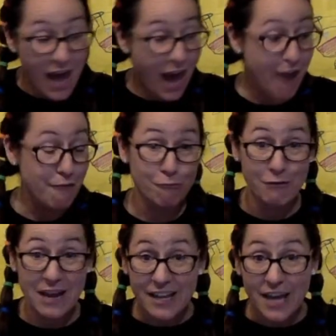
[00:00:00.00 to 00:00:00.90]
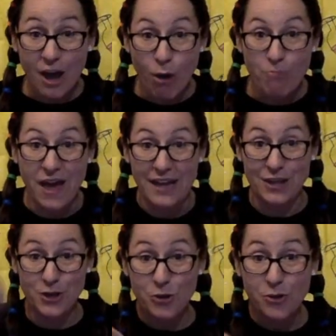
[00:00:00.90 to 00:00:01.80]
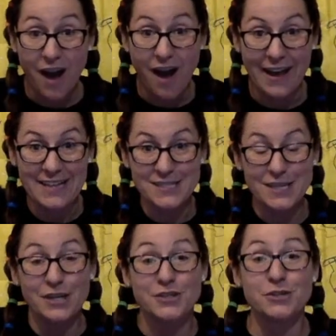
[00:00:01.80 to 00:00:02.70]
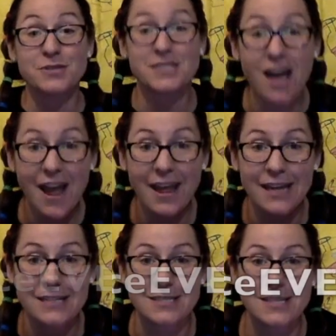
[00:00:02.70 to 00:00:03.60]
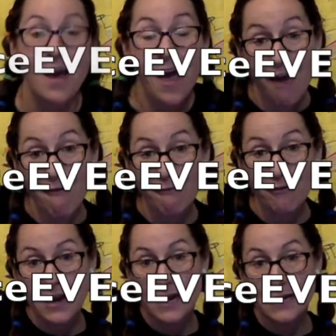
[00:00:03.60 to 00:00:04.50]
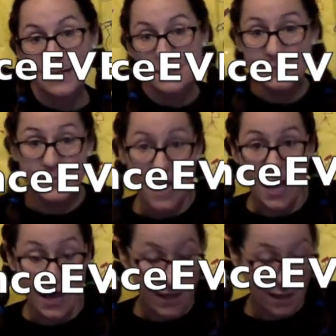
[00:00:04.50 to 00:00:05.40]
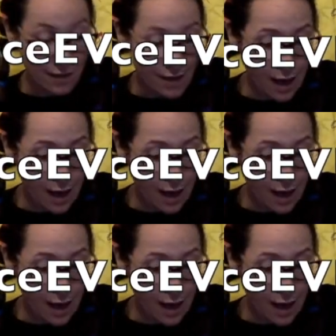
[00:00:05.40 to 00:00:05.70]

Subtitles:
I really hope that you guys do science every day.